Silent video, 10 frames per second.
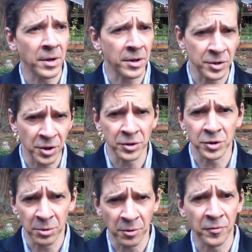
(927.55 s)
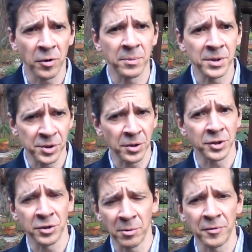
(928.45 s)
conjunction normal form, and
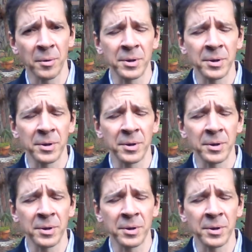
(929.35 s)
disjunction normal form.